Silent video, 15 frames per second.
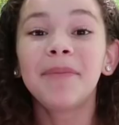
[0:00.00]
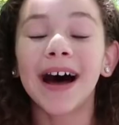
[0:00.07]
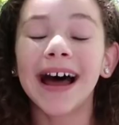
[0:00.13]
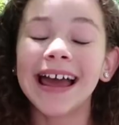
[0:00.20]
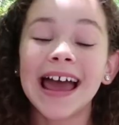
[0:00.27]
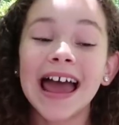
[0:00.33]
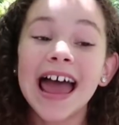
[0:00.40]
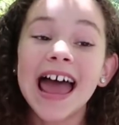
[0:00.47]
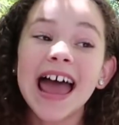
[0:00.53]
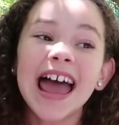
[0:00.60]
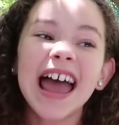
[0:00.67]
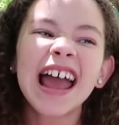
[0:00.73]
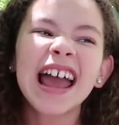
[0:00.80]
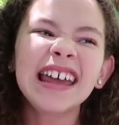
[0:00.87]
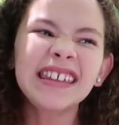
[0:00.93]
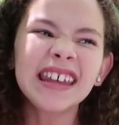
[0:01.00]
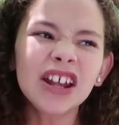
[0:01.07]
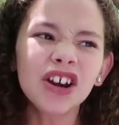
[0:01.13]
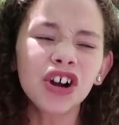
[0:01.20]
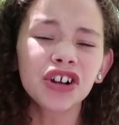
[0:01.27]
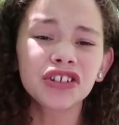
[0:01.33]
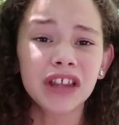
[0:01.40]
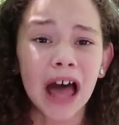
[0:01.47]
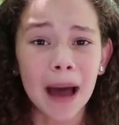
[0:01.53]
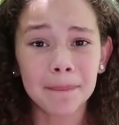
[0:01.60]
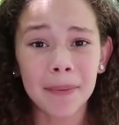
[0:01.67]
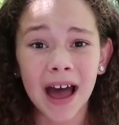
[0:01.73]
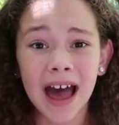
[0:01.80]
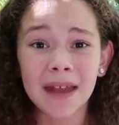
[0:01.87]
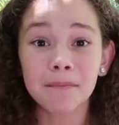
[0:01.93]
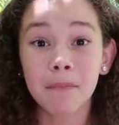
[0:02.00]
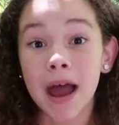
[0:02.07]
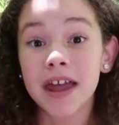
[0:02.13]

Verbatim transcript: but it didn't hurt that bad.